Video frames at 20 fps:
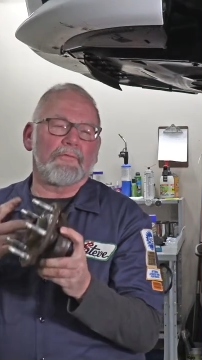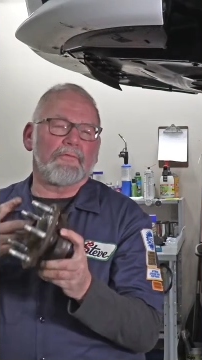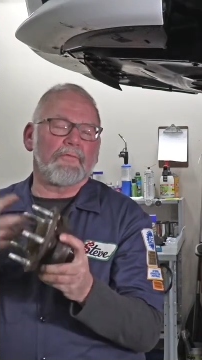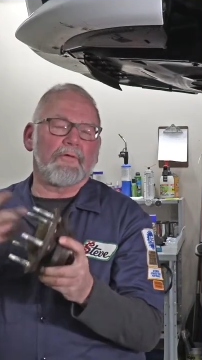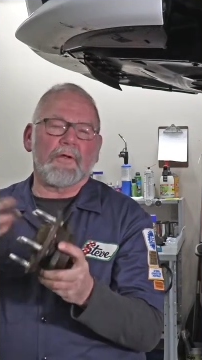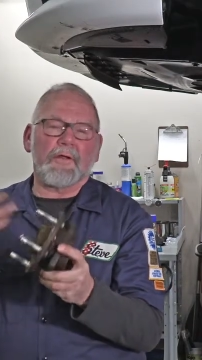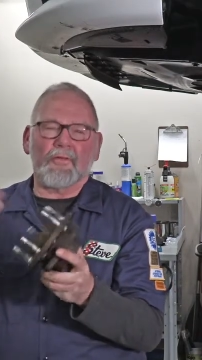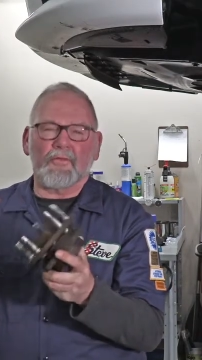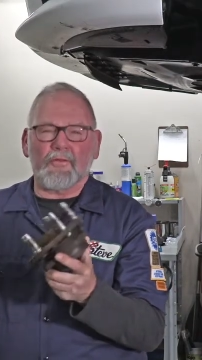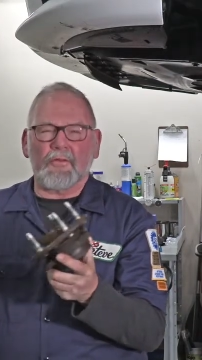
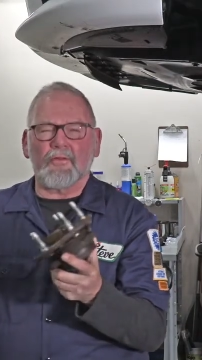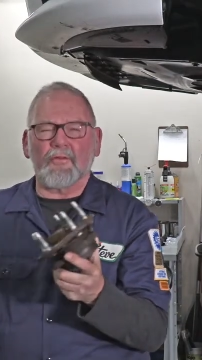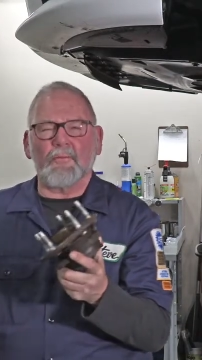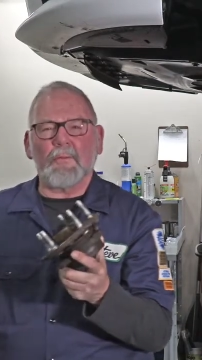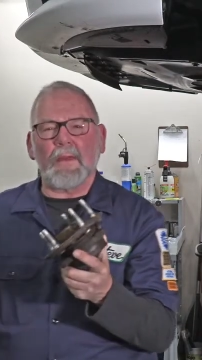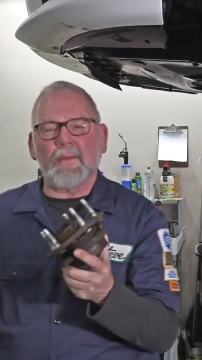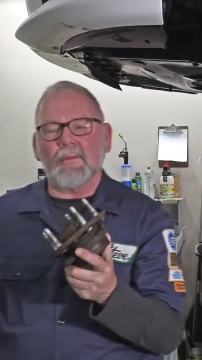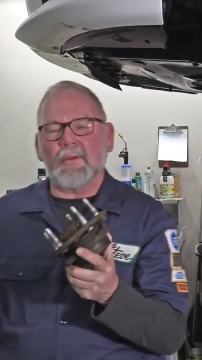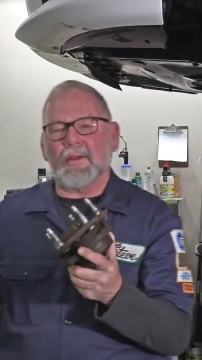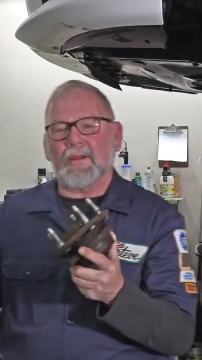For instance,
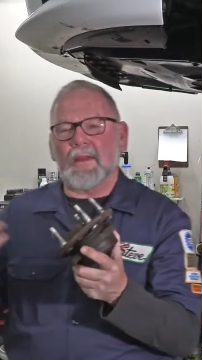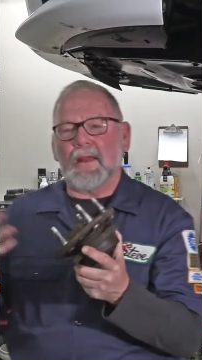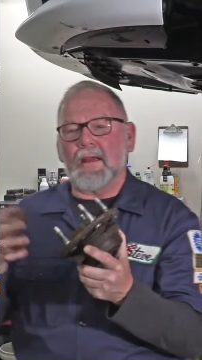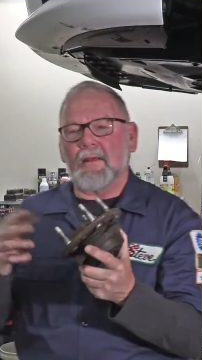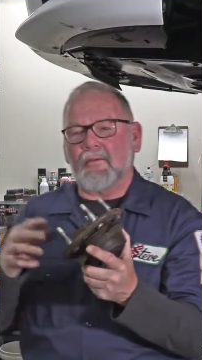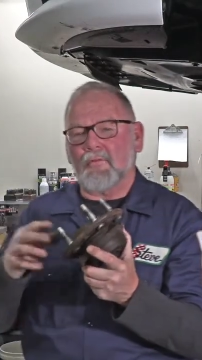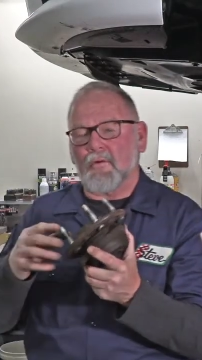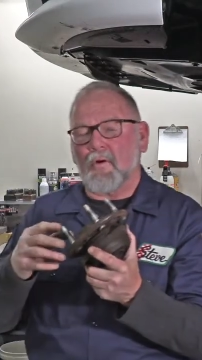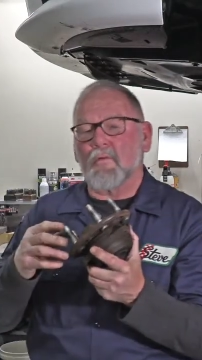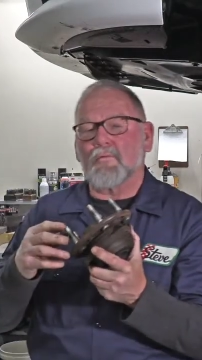maybe it
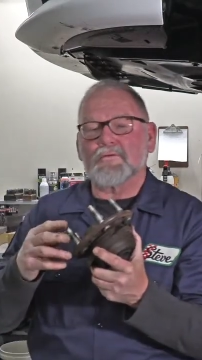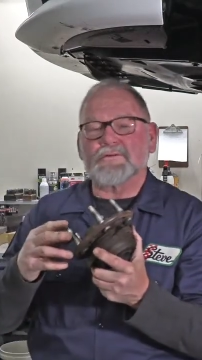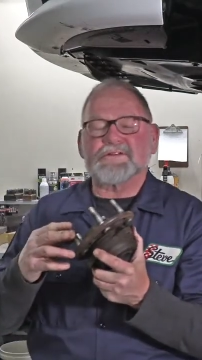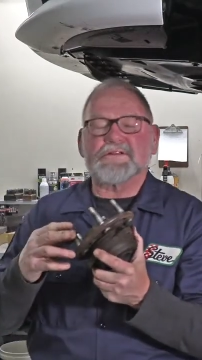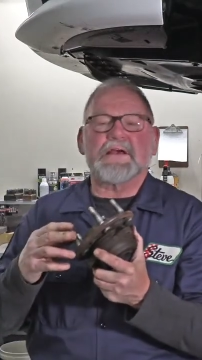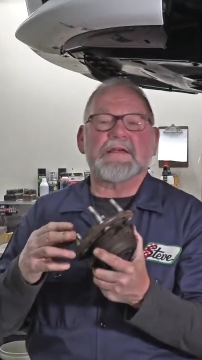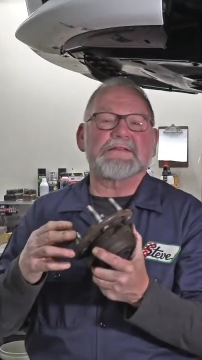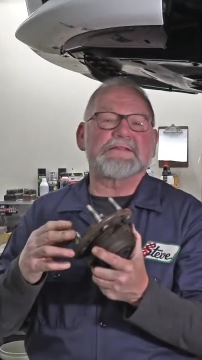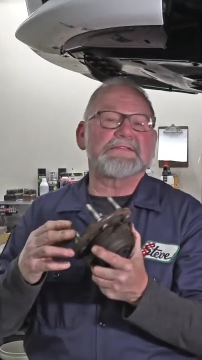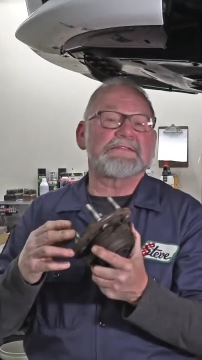has
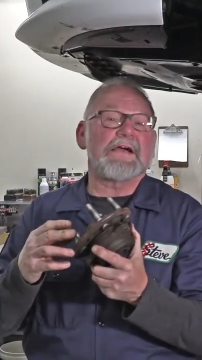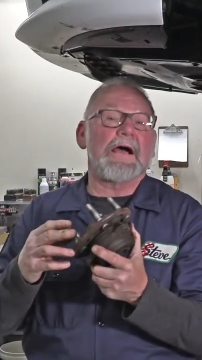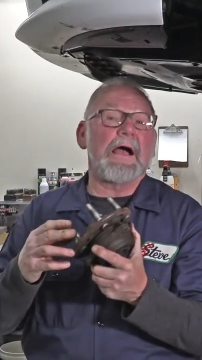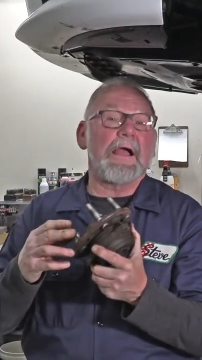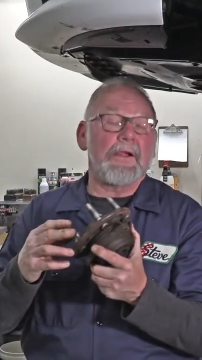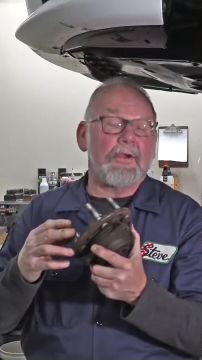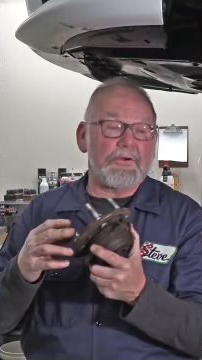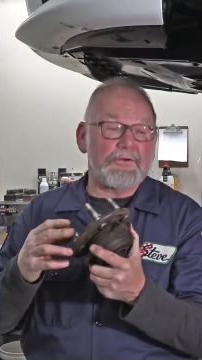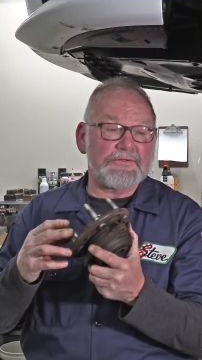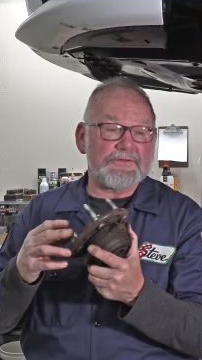oversized
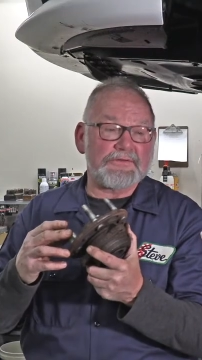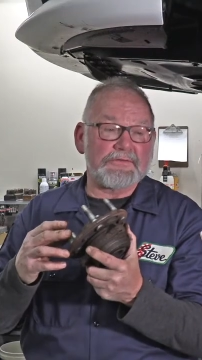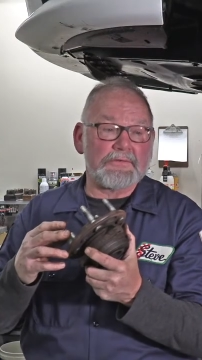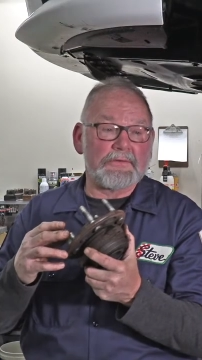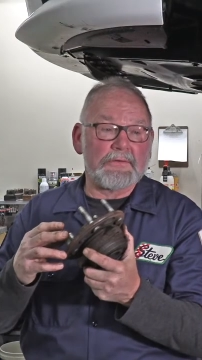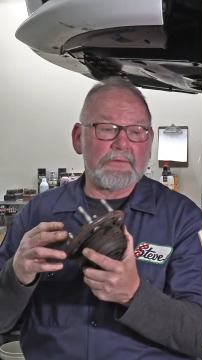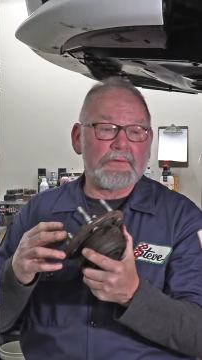tires.